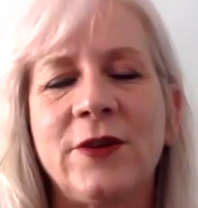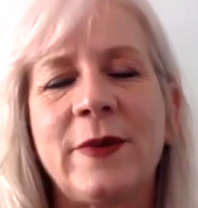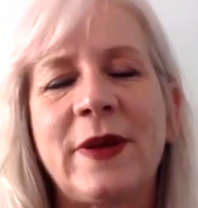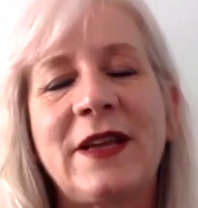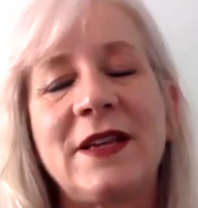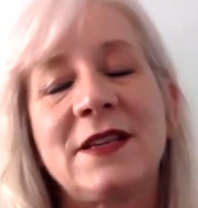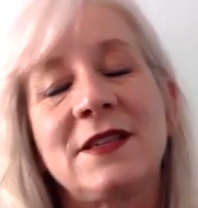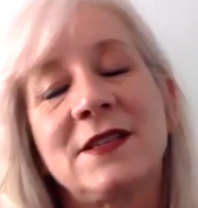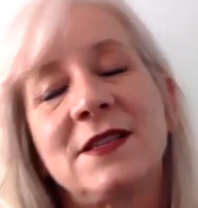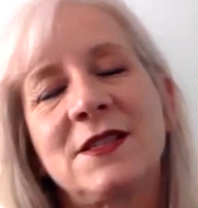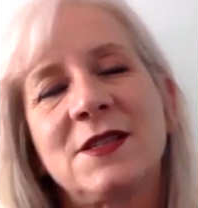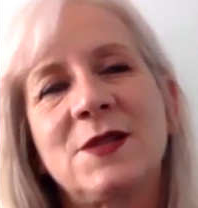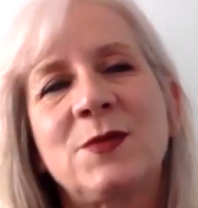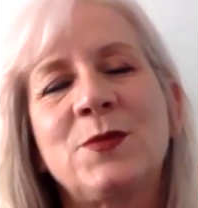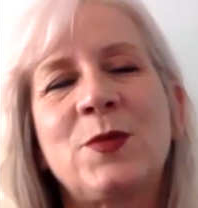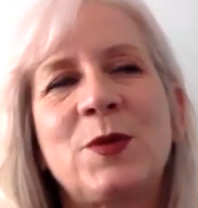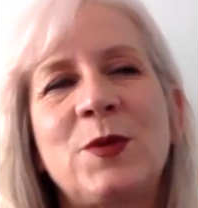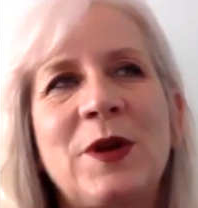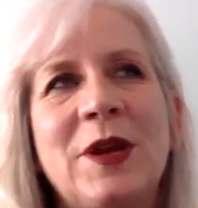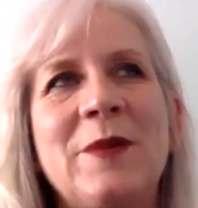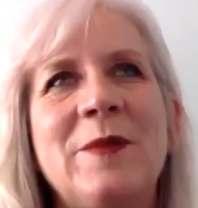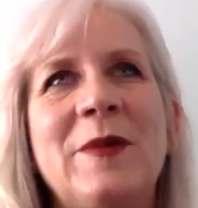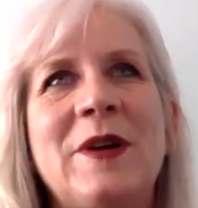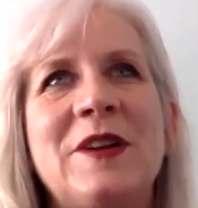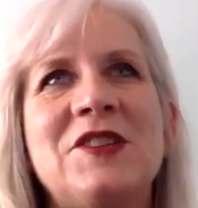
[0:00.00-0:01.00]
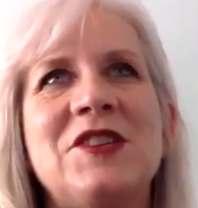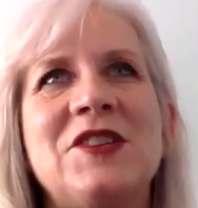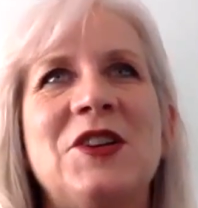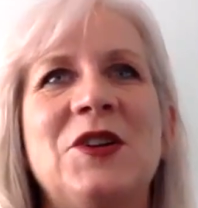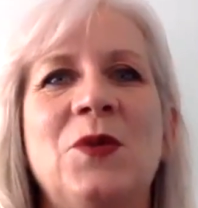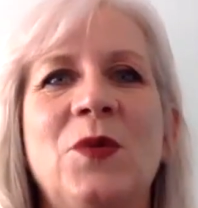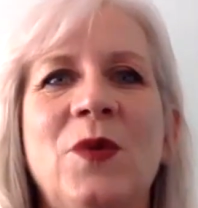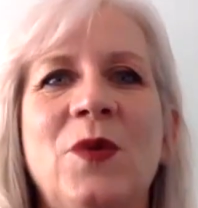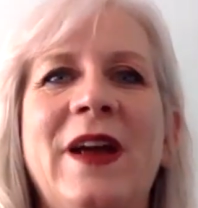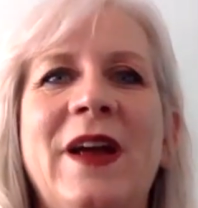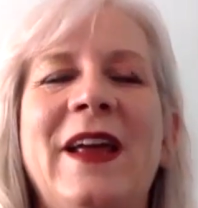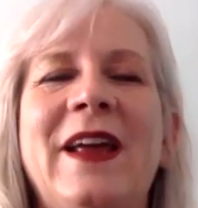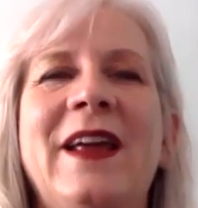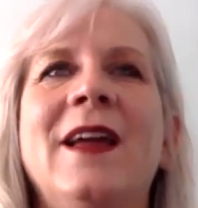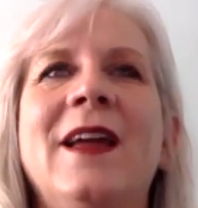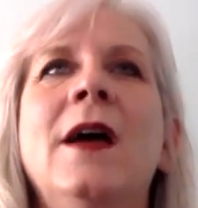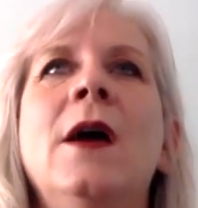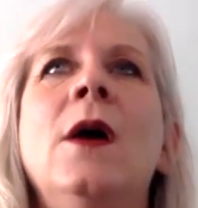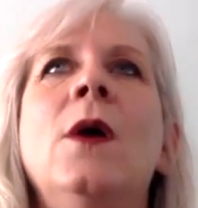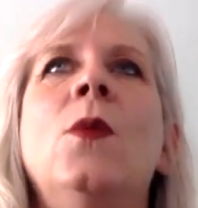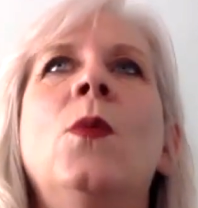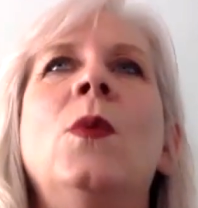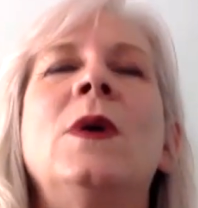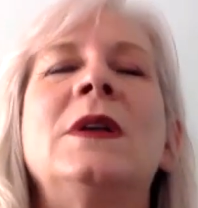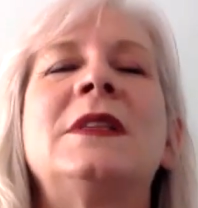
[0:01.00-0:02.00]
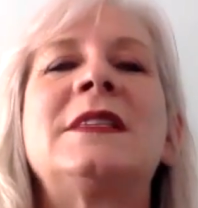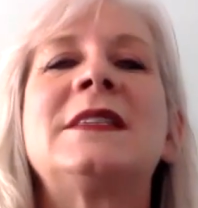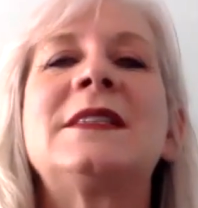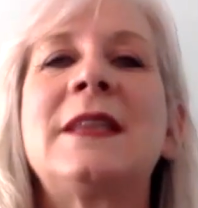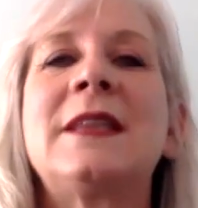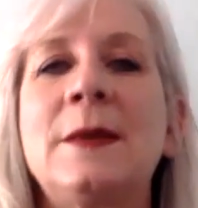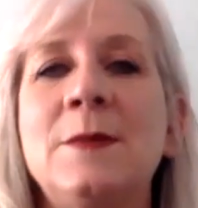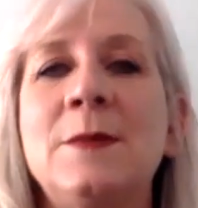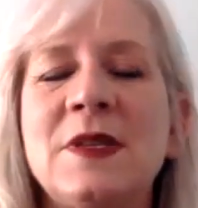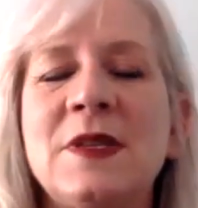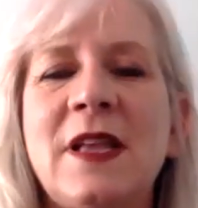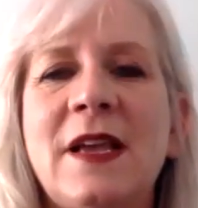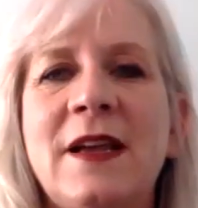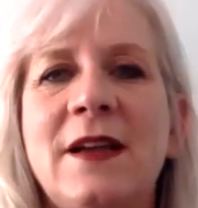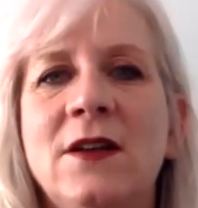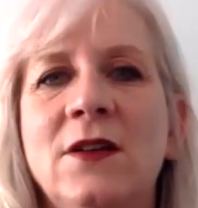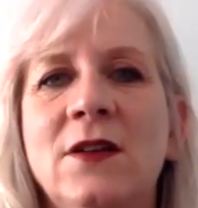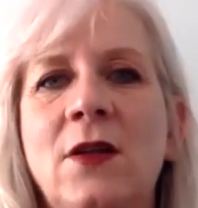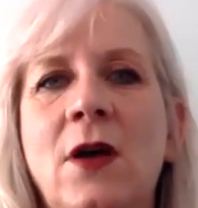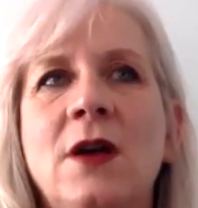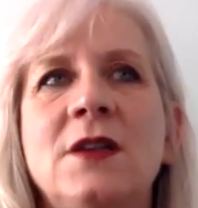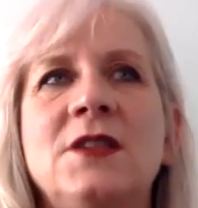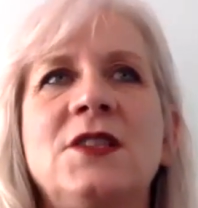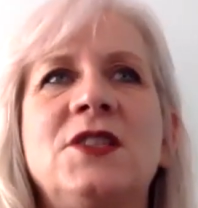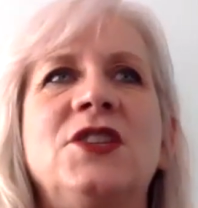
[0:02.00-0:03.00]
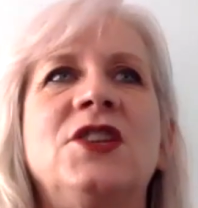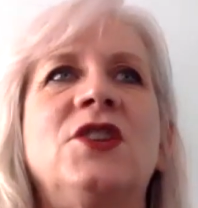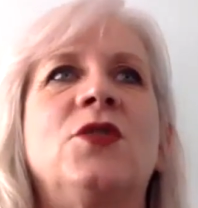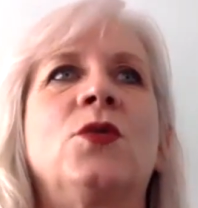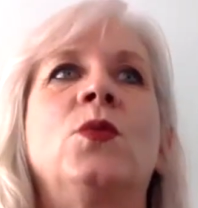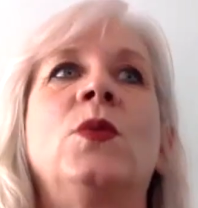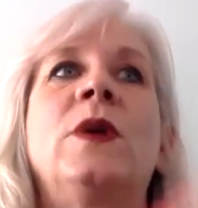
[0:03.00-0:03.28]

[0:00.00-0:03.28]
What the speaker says: because it's pretty much, in a way, what seems like a lost year.